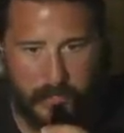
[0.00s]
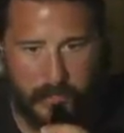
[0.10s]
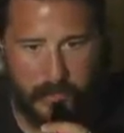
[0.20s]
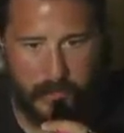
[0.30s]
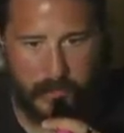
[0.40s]

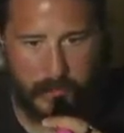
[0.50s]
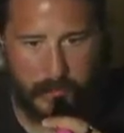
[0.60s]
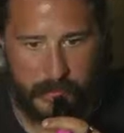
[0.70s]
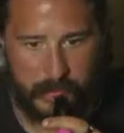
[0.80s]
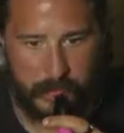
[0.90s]
Instagram,
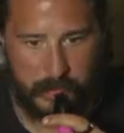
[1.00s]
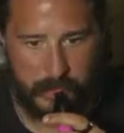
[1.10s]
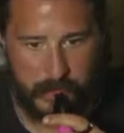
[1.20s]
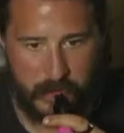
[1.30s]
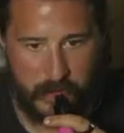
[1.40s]
SDP
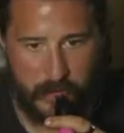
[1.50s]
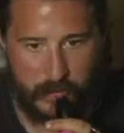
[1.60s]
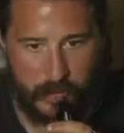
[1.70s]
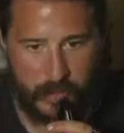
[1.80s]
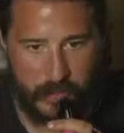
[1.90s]
Studios,
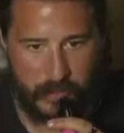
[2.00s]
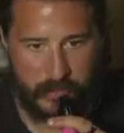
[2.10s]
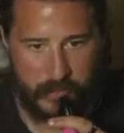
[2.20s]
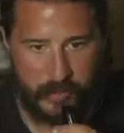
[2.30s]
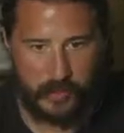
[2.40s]
Twitter,
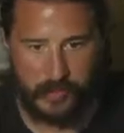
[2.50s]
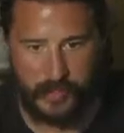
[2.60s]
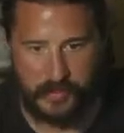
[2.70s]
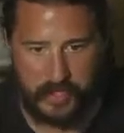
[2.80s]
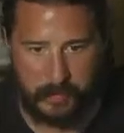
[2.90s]
Studios
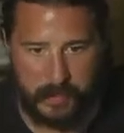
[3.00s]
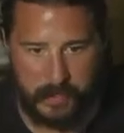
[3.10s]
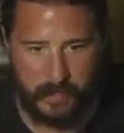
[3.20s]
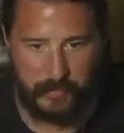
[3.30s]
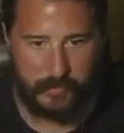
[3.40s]

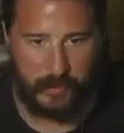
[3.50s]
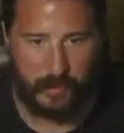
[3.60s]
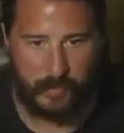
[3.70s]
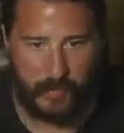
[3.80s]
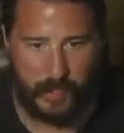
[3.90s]
SDP for
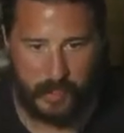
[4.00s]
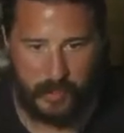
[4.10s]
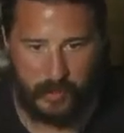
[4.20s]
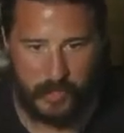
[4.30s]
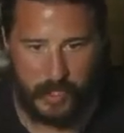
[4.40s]
all my
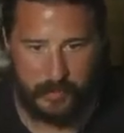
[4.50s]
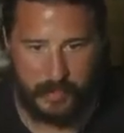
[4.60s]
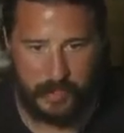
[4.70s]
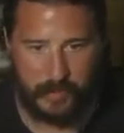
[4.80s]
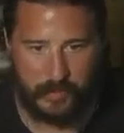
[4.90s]
all the
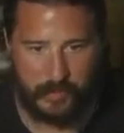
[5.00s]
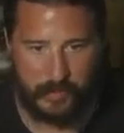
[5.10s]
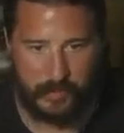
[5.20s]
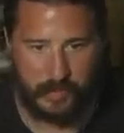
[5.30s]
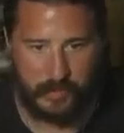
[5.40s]
updates
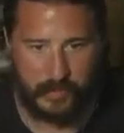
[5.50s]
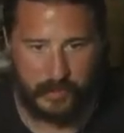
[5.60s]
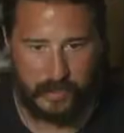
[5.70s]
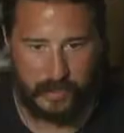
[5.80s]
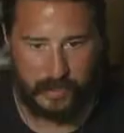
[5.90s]
and
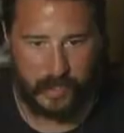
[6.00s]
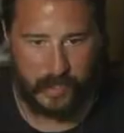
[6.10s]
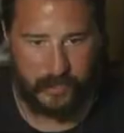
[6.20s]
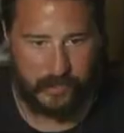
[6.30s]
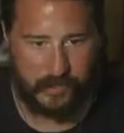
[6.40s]
such on
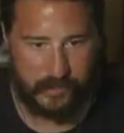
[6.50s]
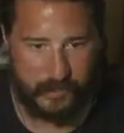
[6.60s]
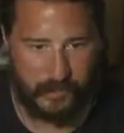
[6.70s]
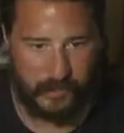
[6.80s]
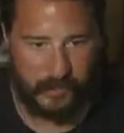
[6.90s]
that.
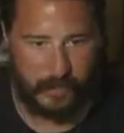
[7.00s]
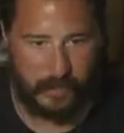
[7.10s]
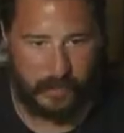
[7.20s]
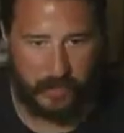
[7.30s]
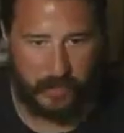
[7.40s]
And now
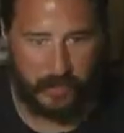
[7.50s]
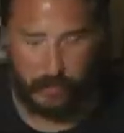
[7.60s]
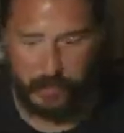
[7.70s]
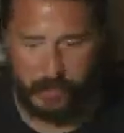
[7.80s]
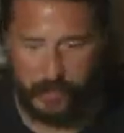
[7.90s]
apparently I'm on
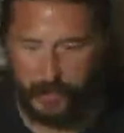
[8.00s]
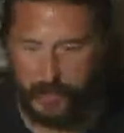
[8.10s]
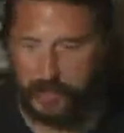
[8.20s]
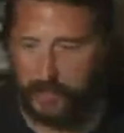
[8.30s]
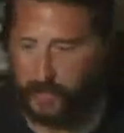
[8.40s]
Twitch. I just
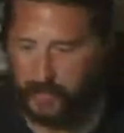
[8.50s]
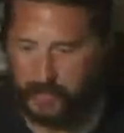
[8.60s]
started this